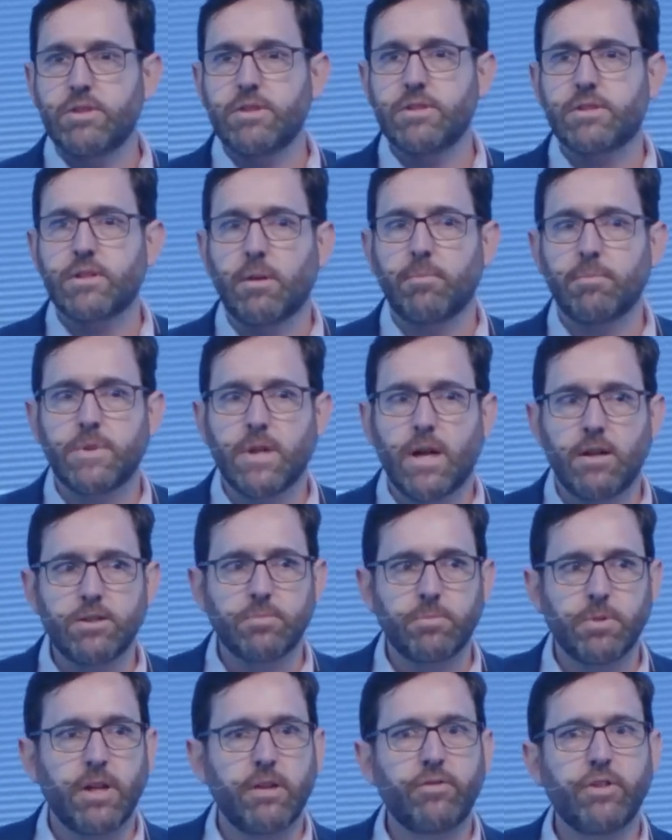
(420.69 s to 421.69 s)

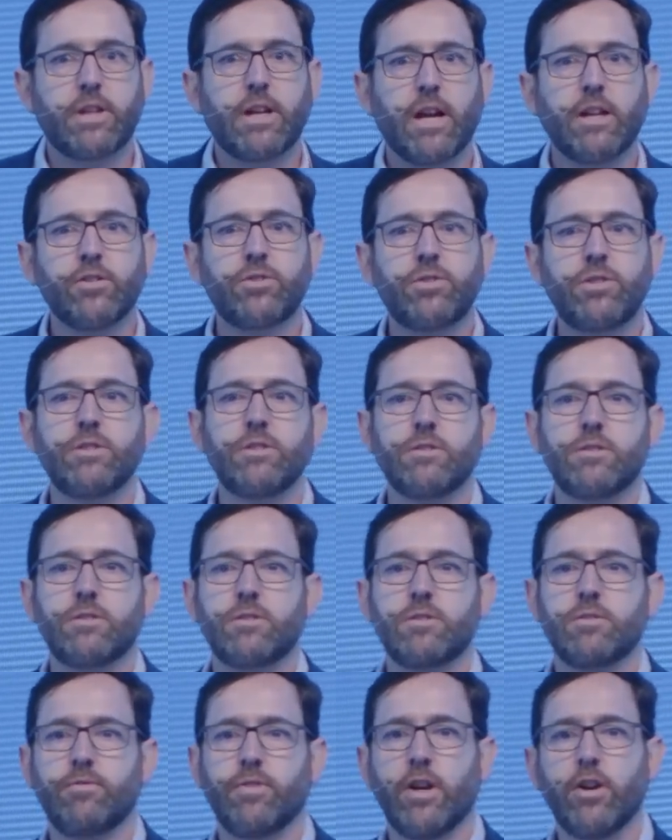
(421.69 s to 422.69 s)
sometimes, but every country
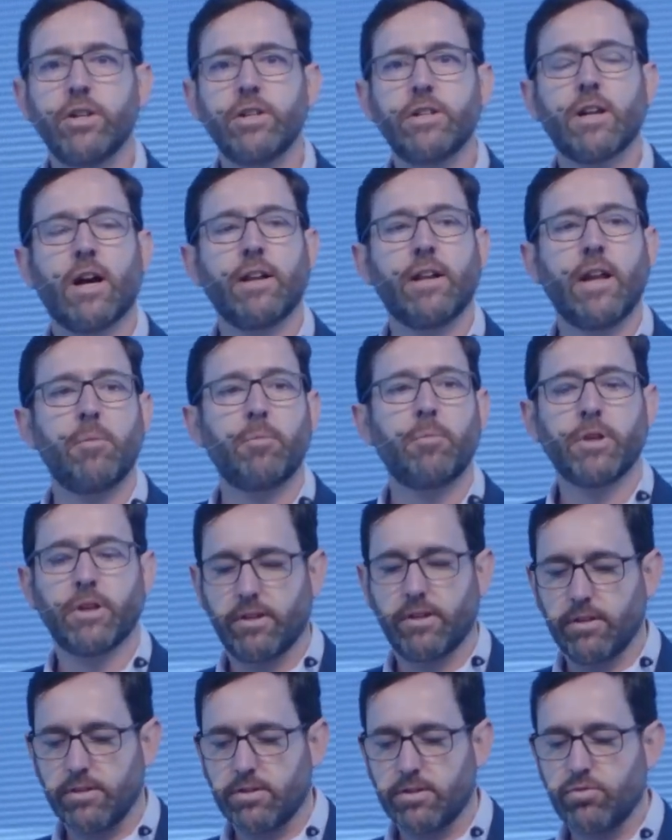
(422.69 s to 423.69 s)
is very dynamic.
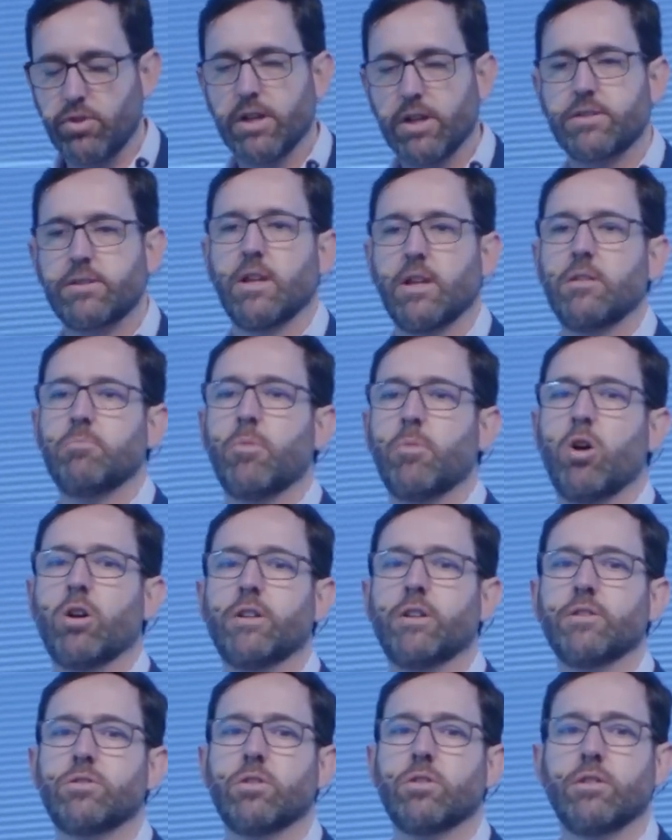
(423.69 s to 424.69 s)
Its real estate
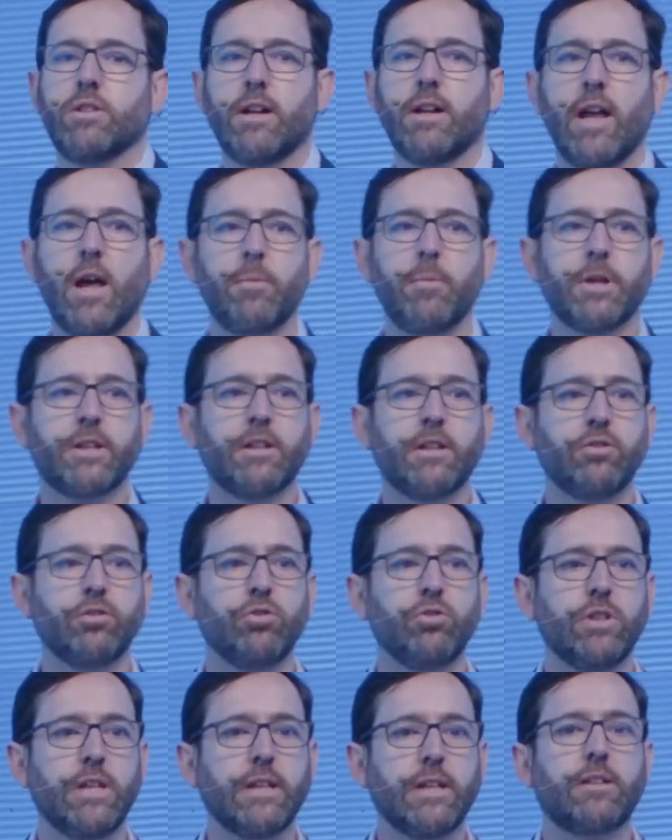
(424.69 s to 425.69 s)
markets are dynamic and
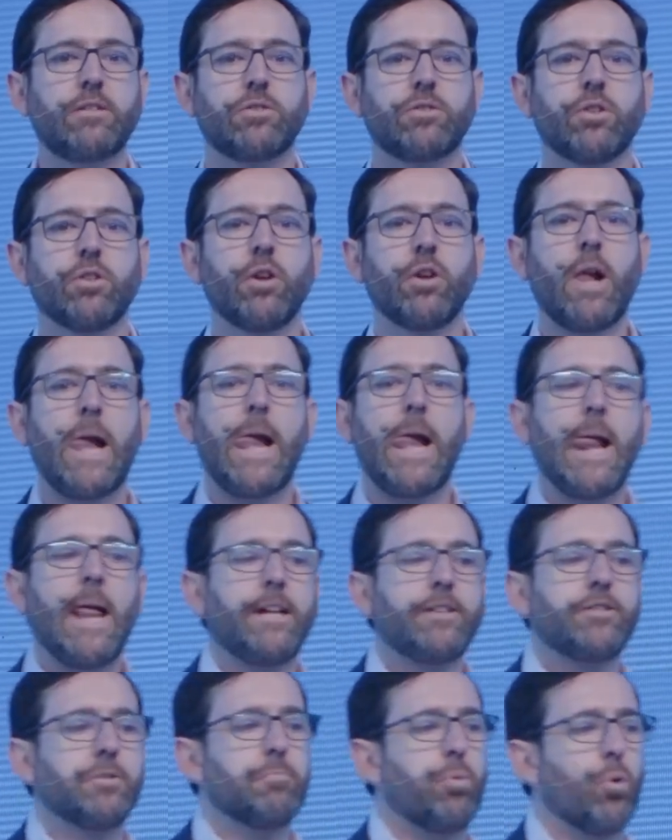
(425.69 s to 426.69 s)
unique. So
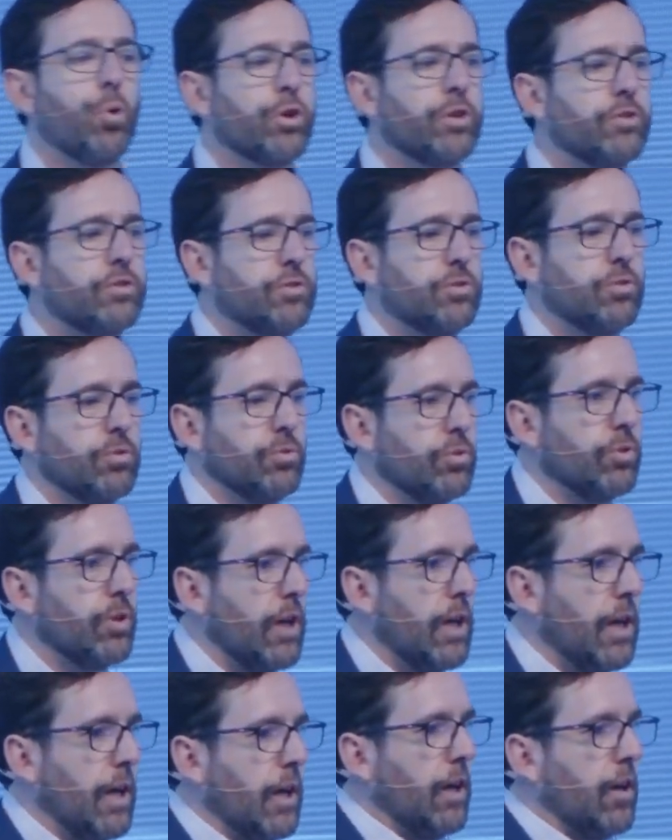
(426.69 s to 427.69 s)
it's important to
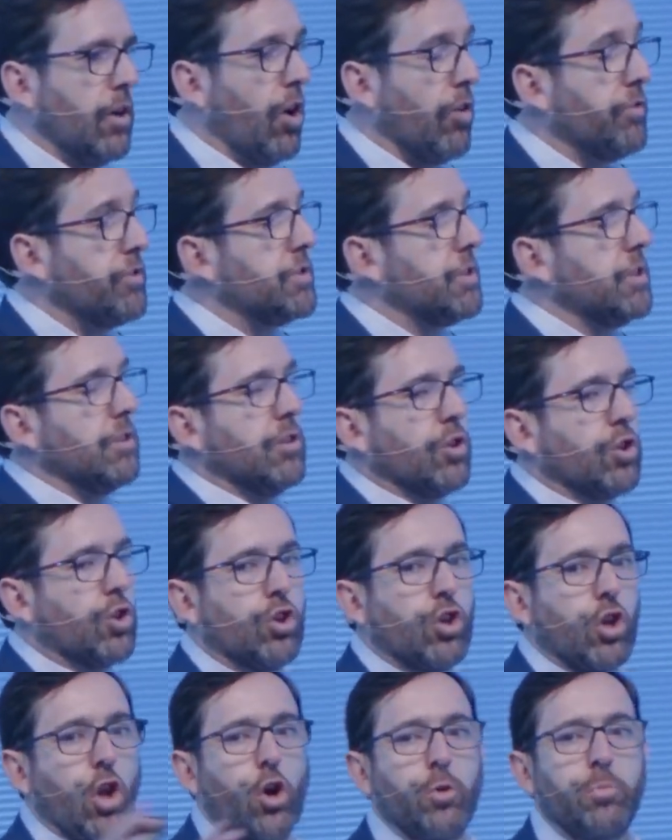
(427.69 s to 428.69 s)
obviously look
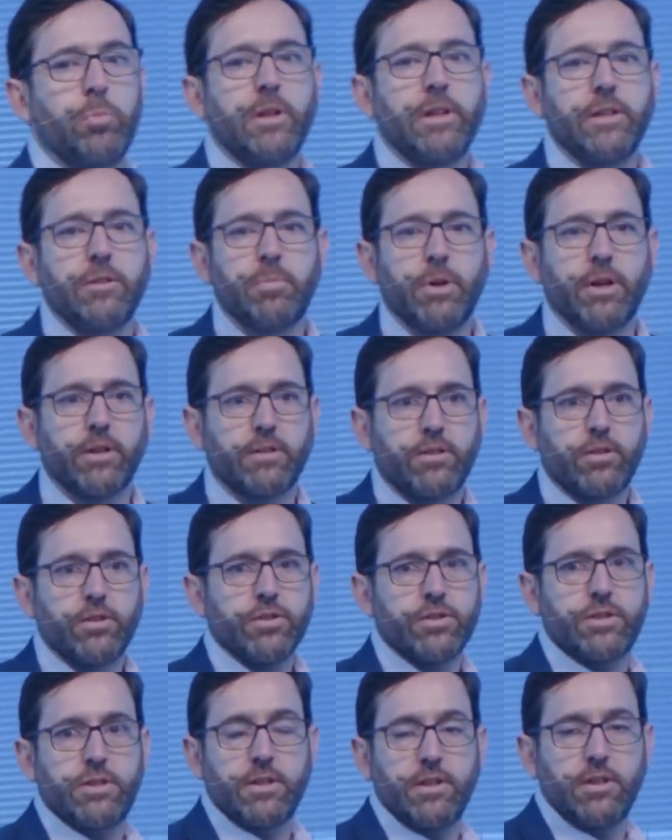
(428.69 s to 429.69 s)
globally, but
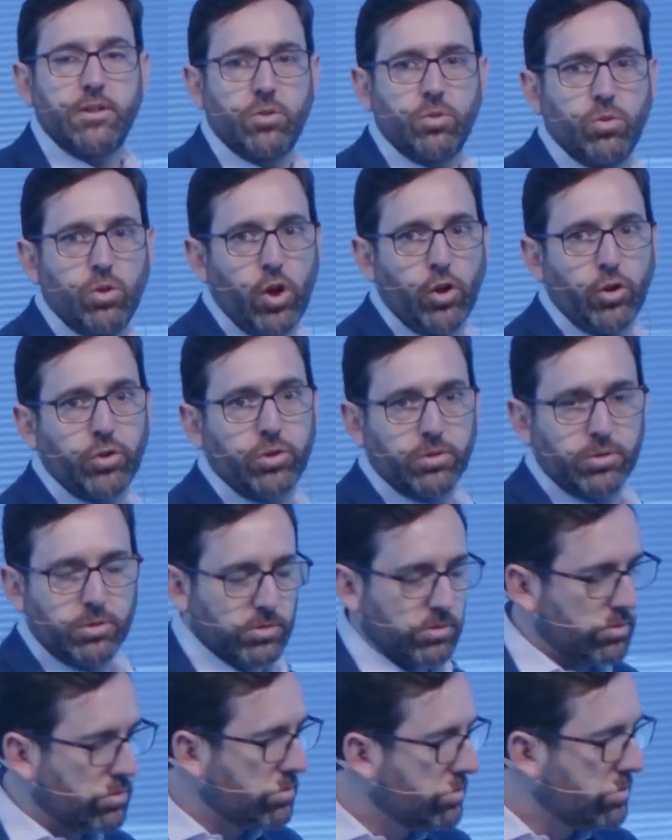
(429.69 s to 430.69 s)
consider your
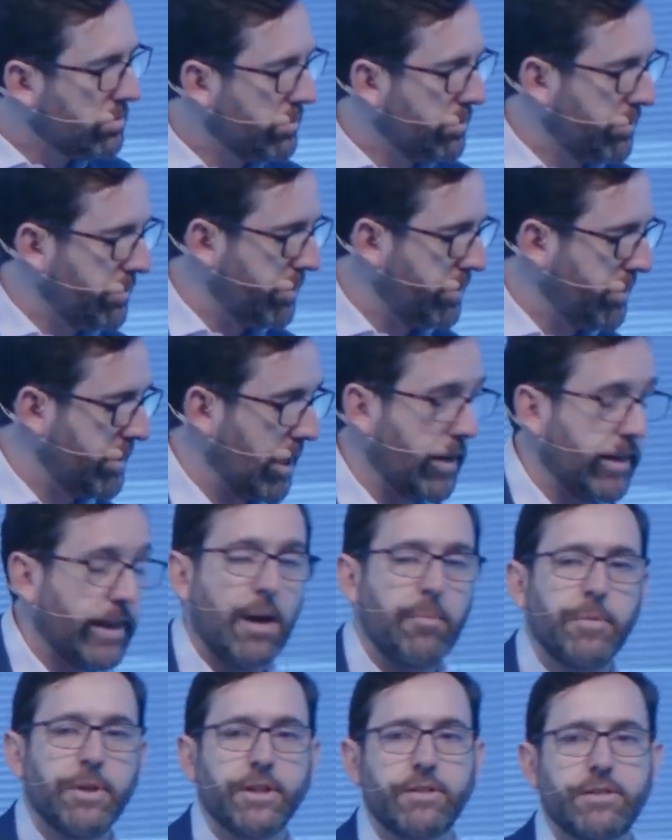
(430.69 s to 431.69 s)
local
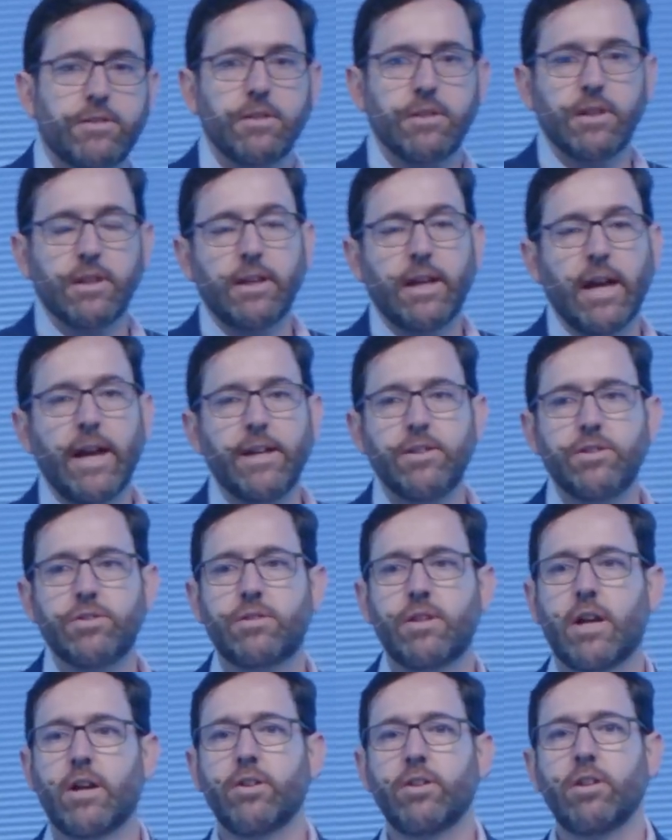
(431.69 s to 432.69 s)
dynamics and engage
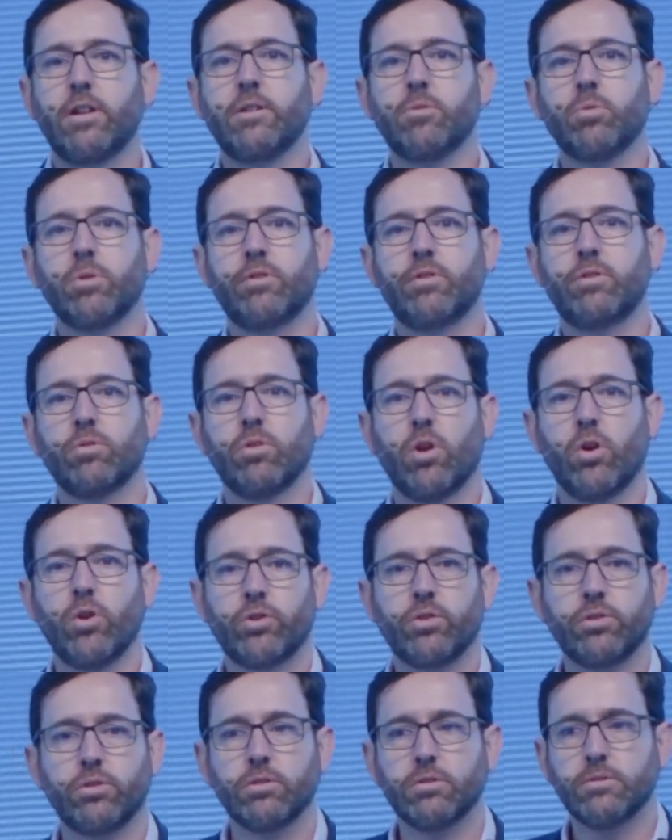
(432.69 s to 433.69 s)
thoroughly with your
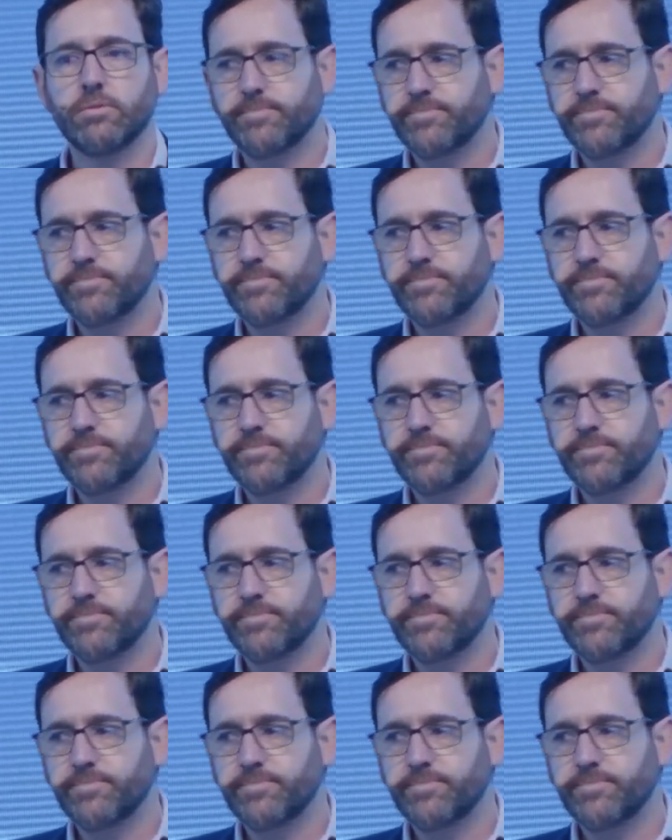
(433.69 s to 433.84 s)
local